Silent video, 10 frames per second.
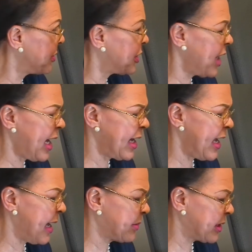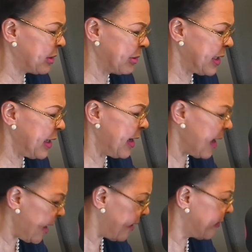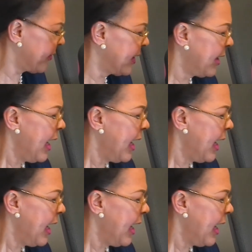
which I absolutely love.